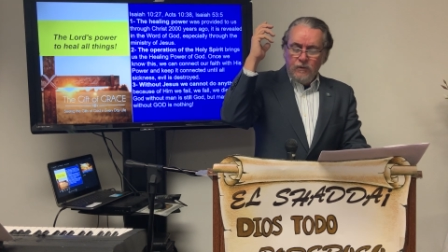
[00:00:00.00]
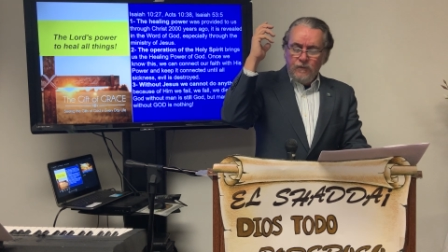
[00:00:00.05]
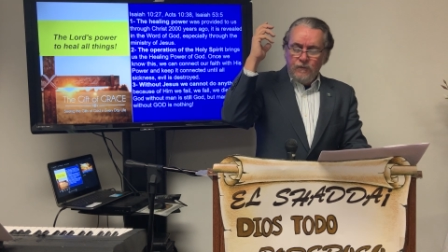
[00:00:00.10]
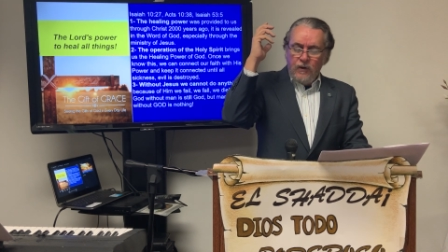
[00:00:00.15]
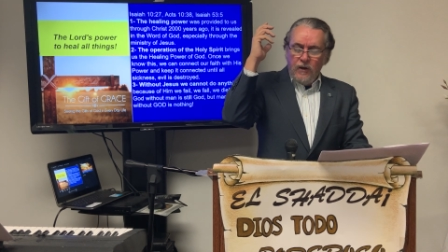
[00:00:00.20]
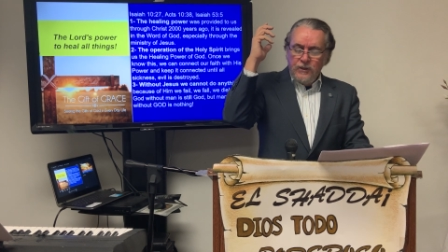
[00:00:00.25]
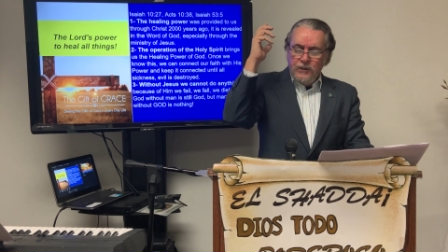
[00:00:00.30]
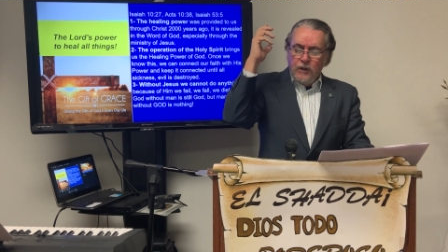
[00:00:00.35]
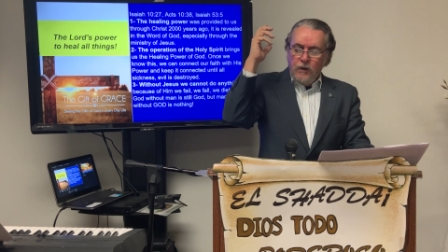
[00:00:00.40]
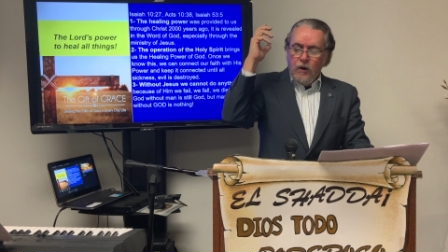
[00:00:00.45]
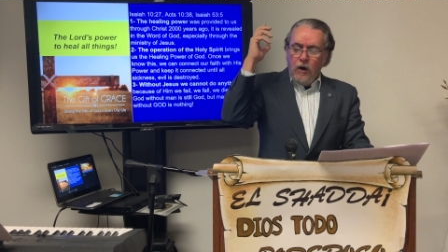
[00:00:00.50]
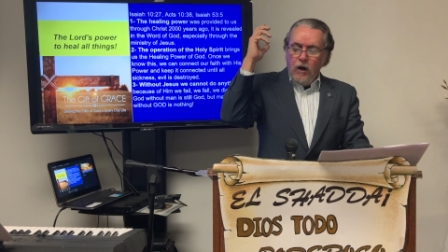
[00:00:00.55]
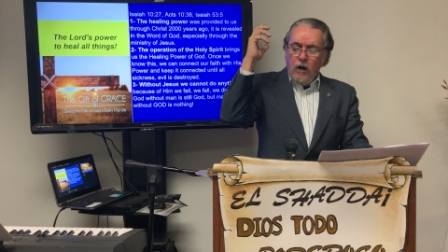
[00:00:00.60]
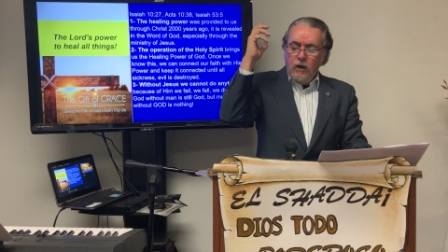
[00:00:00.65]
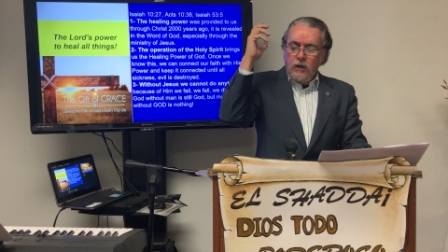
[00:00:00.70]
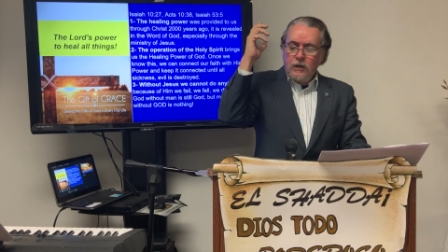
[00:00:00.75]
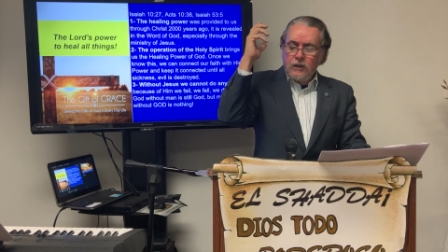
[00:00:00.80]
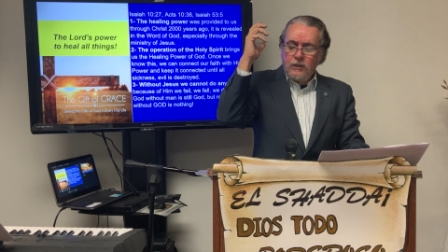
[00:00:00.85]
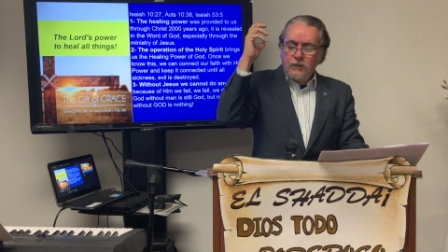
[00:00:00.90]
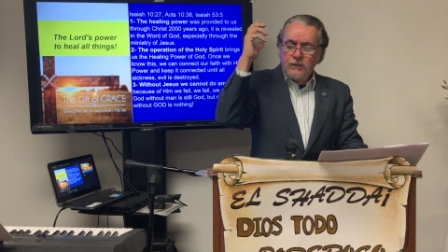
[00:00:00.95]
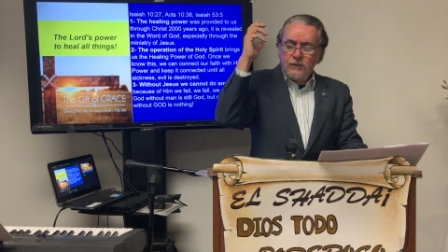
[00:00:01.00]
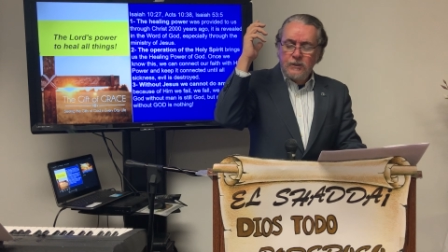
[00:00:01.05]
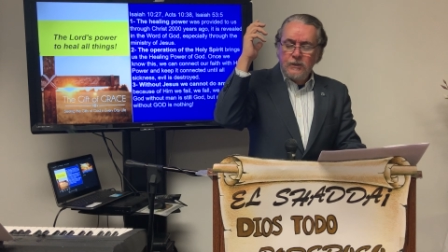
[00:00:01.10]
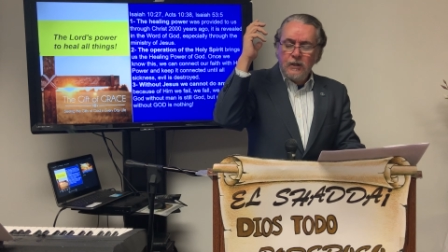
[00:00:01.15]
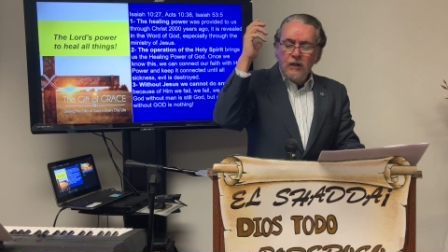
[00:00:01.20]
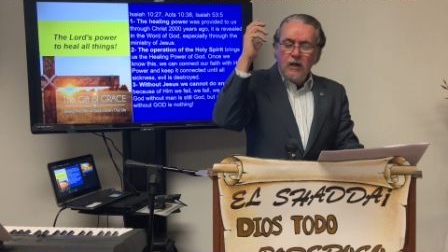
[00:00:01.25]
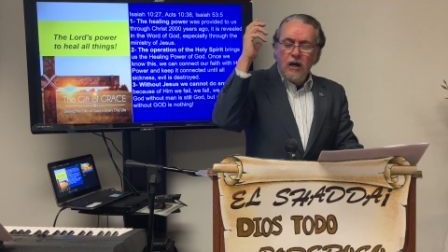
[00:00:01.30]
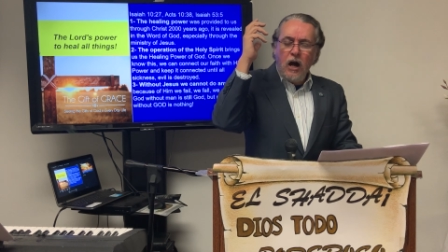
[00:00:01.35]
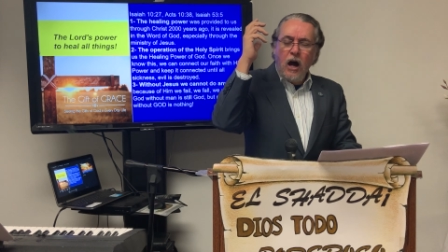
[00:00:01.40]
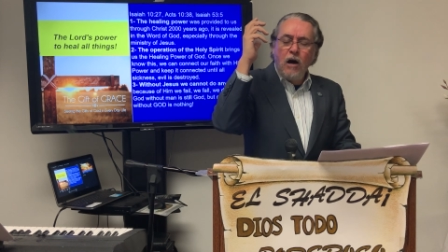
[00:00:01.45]
from the works
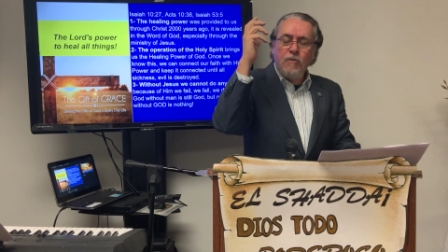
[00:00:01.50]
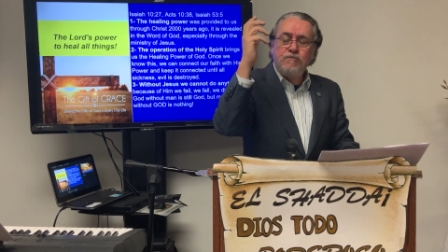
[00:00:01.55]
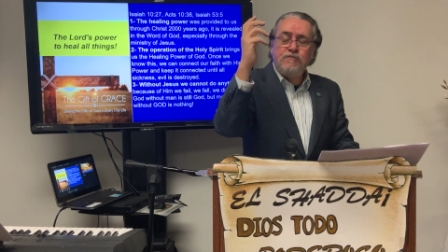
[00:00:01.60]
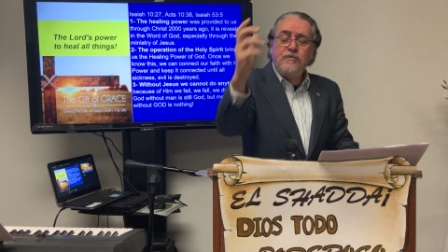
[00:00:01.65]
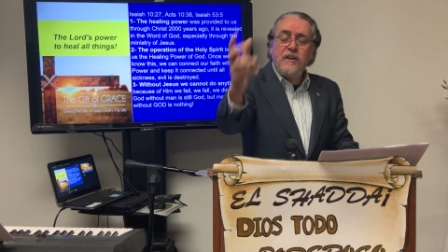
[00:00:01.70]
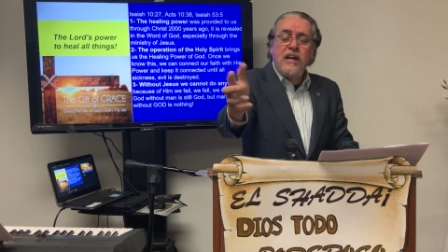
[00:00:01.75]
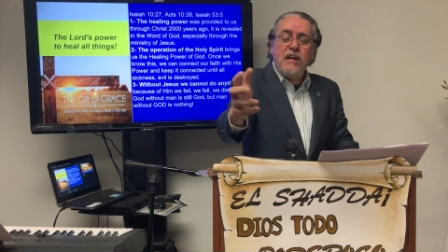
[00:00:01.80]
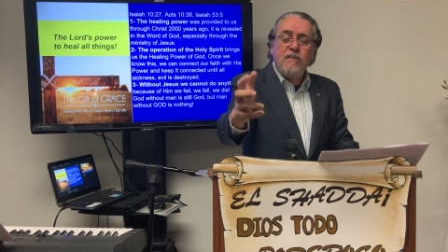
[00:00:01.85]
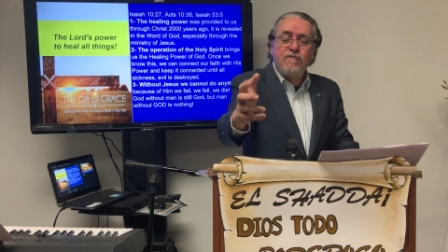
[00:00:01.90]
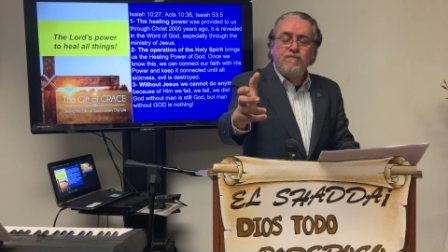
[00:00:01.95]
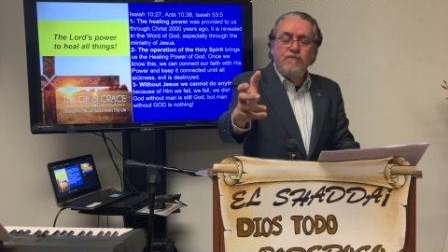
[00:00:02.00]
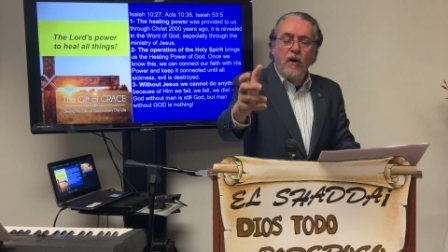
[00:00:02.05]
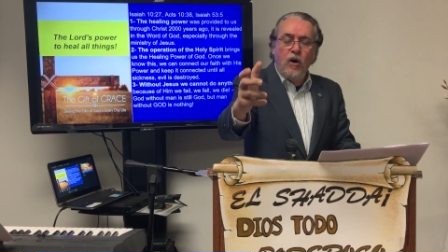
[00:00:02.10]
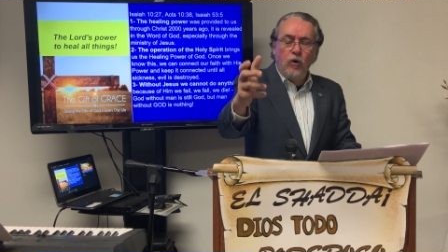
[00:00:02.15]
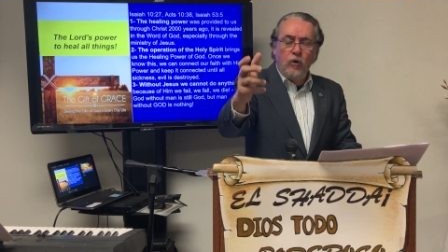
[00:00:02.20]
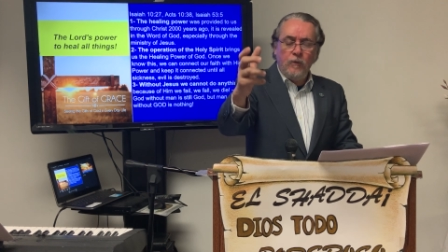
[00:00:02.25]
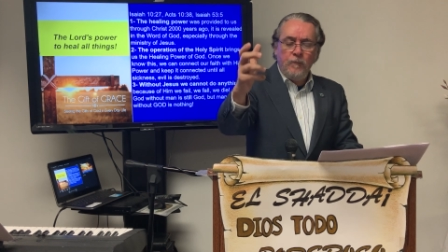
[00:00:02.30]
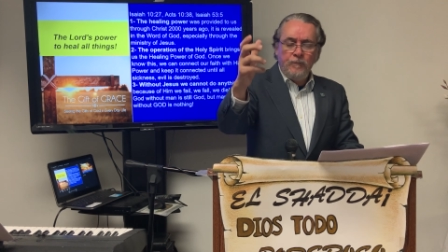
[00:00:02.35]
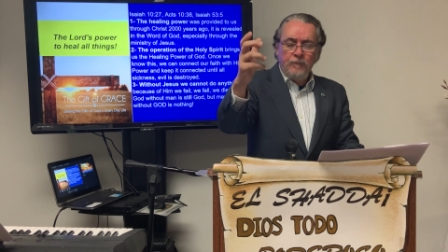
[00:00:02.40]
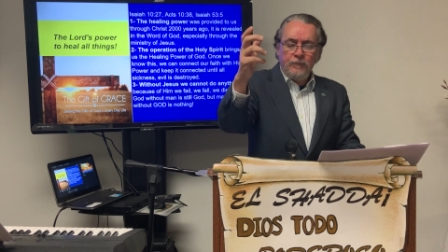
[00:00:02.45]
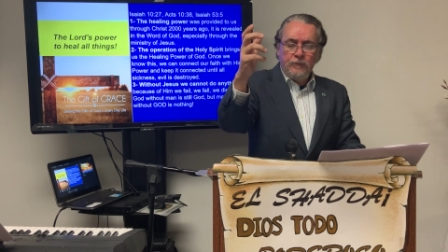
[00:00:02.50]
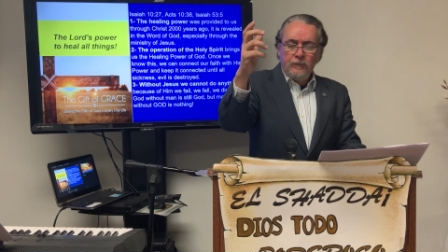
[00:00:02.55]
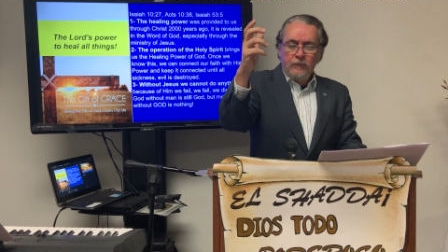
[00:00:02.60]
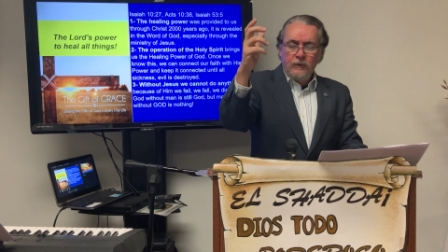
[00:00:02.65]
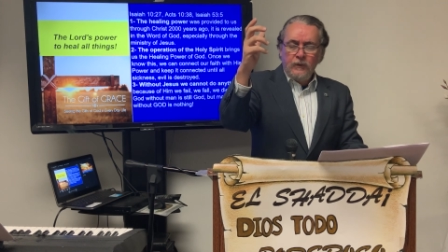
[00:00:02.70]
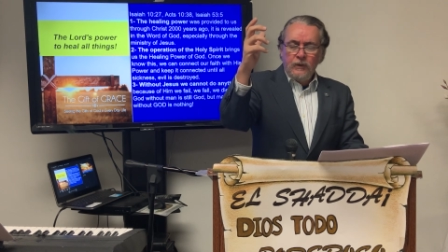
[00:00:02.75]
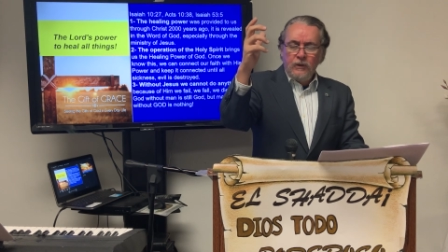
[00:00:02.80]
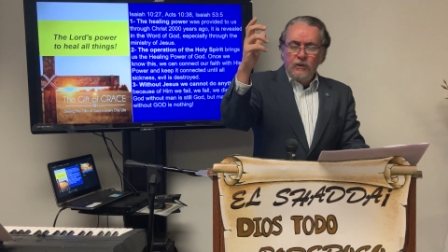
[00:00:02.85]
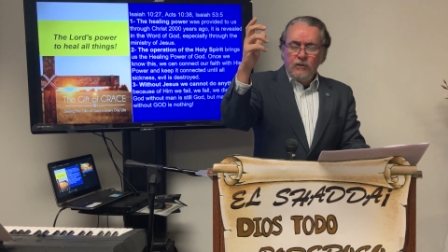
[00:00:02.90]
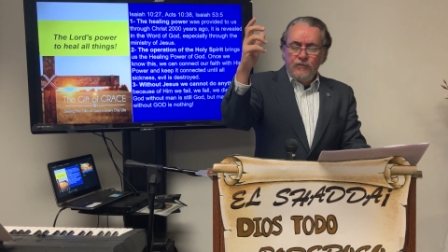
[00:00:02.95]
of
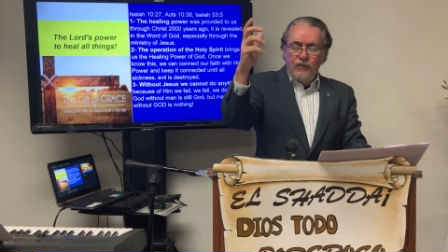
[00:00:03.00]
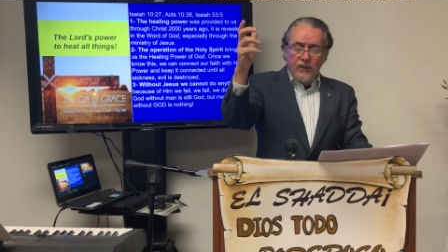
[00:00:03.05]
evil,